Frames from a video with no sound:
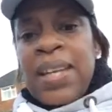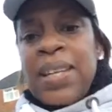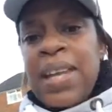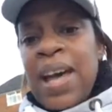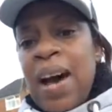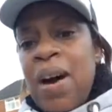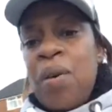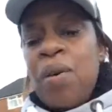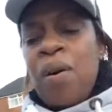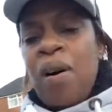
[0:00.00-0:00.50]

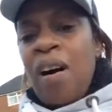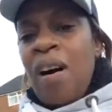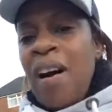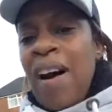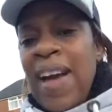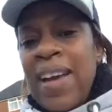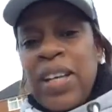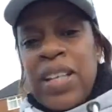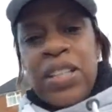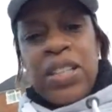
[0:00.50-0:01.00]
Now,
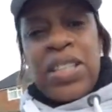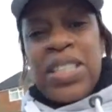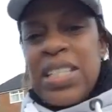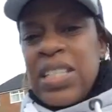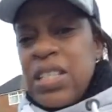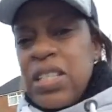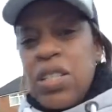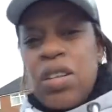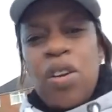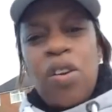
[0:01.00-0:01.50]
I
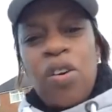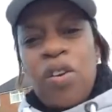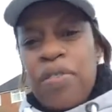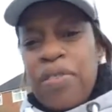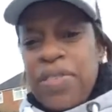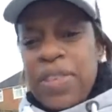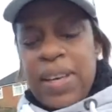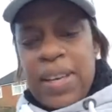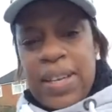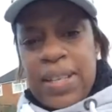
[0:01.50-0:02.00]
considered a lot
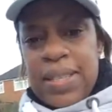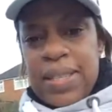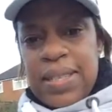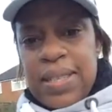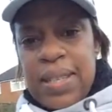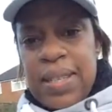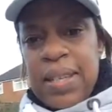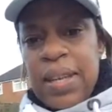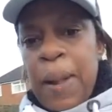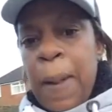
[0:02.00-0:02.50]
of
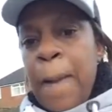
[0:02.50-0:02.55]
things,